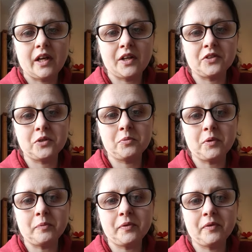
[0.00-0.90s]
I can do my
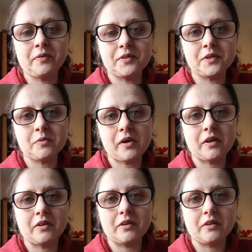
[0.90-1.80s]
own moves as
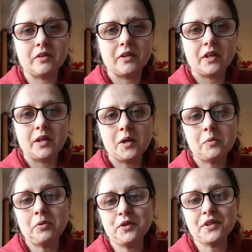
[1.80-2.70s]
well.
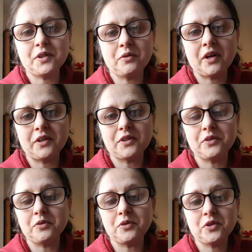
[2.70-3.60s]
Plus I know how to
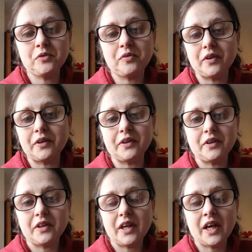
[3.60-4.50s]
do shuffling,
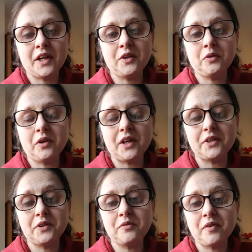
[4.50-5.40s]
and I know how to
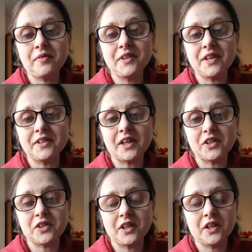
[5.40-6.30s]
do river dance
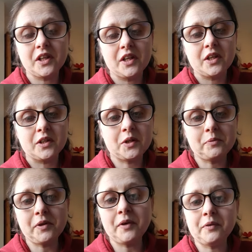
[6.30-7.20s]
actually. A couple
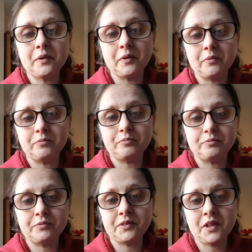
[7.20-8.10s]
of years ago,
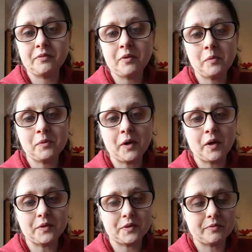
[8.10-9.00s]
did Forming
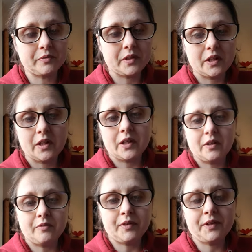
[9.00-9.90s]
Arts,
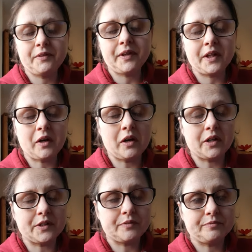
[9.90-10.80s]
really, really
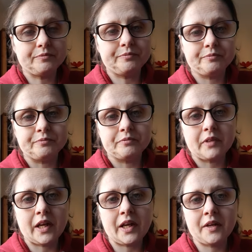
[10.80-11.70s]
hard.
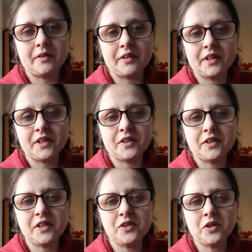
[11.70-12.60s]
And
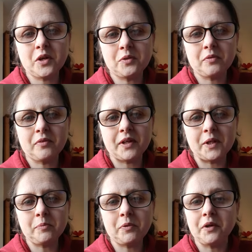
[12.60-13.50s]
these girls were
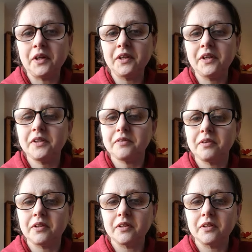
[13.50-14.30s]
really bullying us.